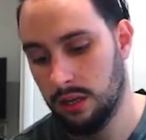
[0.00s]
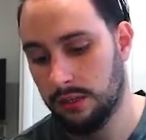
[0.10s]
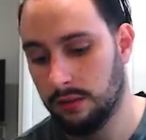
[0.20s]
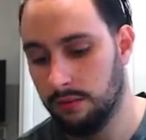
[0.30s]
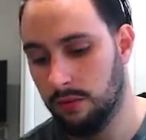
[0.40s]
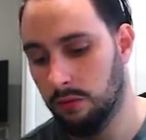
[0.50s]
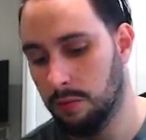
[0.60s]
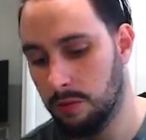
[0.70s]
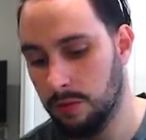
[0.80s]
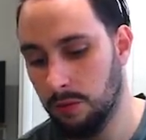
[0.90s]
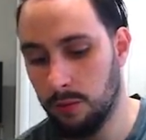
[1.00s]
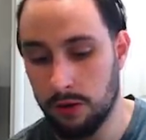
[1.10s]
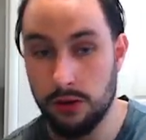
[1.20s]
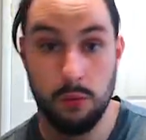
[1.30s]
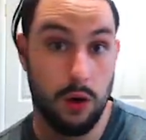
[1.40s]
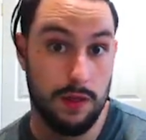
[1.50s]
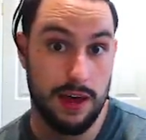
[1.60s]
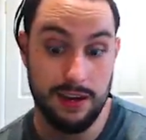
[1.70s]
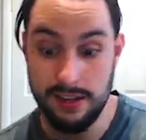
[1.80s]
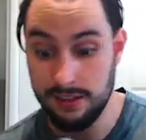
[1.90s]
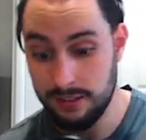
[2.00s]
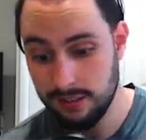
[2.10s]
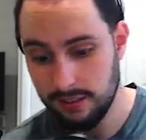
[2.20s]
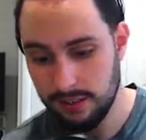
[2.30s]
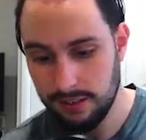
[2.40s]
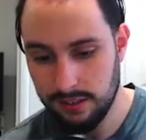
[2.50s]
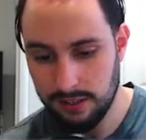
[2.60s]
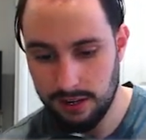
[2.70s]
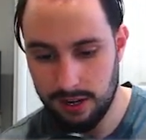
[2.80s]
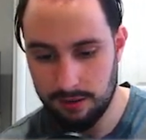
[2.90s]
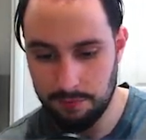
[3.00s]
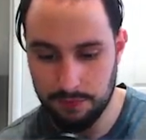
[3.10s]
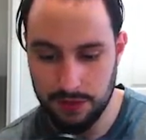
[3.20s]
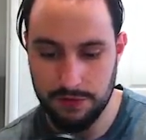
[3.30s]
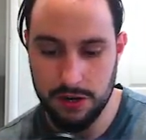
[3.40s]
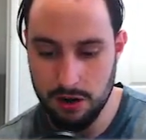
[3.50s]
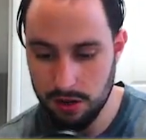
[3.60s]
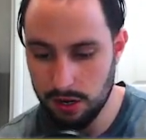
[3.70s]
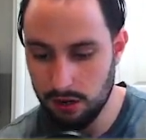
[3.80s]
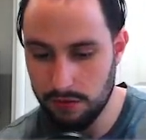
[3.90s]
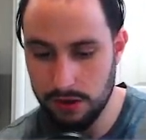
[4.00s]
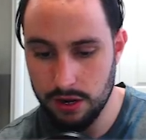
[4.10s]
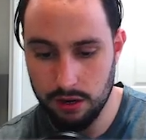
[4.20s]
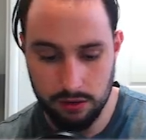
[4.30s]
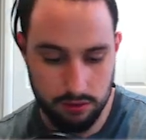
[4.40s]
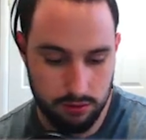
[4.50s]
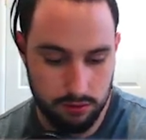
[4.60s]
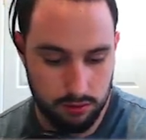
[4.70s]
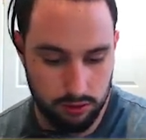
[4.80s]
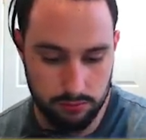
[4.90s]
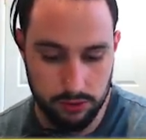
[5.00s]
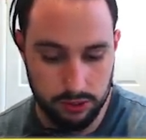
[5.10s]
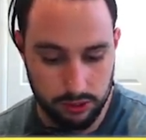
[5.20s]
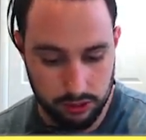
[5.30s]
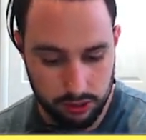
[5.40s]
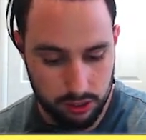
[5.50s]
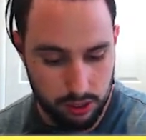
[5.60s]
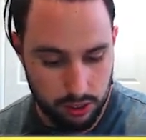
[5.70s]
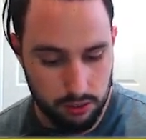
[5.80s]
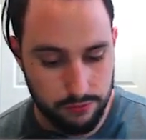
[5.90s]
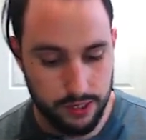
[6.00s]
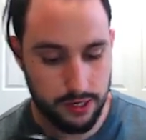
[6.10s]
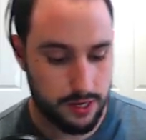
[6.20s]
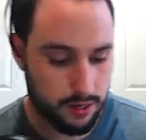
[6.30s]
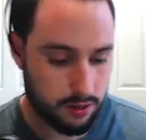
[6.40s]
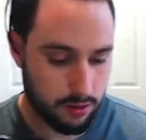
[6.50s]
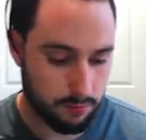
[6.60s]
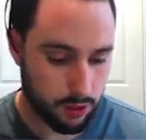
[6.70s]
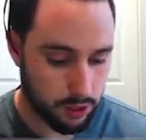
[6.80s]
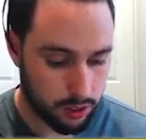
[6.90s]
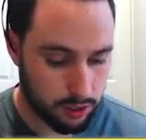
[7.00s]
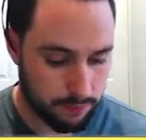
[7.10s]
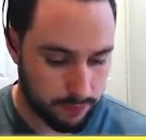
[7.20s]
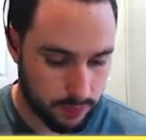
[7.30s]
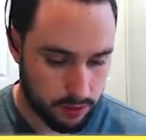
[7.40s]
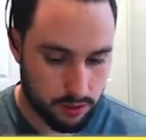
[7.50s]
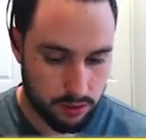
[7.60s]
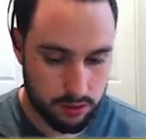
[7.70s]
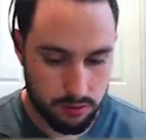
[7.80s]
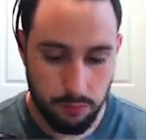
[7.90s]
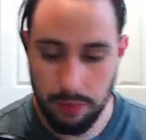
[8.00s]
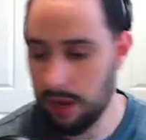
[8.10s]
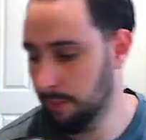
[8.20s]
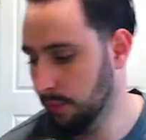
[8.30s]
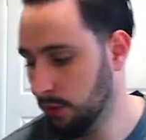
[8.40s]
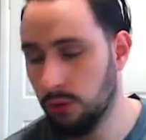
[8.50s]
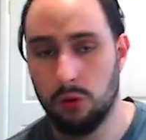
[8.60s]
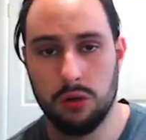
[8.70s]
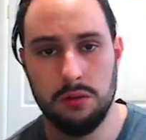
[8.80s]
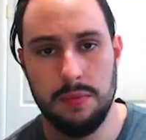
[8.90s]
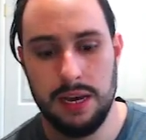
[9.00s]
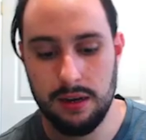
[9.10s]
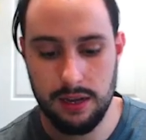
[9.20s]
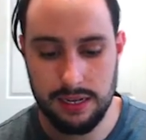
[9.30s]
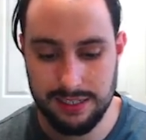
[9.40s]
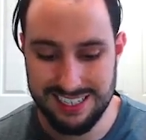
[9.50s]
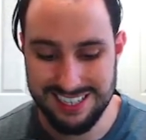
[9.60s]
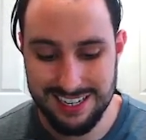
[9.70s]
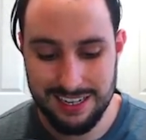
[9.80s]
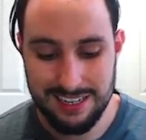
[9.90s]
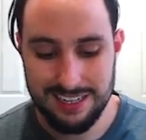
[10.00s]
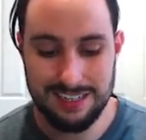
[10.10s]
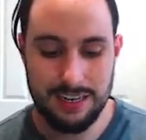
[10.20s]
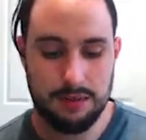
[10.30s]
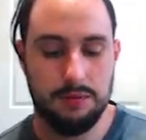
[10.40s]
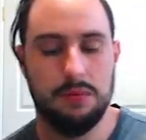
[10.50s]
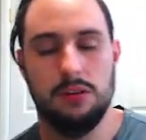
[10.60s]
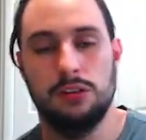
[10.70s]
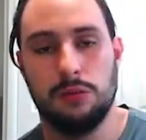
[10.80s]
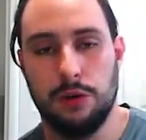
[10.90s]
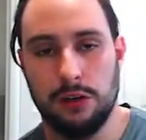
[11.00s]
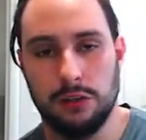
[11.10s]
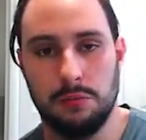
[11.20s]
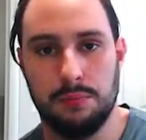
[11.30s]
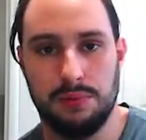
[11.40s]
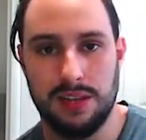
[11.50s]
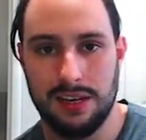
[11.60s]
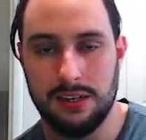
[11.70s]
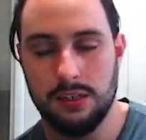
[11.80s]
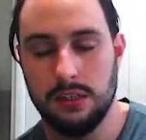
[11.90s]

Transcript: Some of you are probably wondering why that is. Um, if you know, you know. If you don't, do some research. You'll find it out. I'm not going to bad talk the man, as he is a New South Wales player.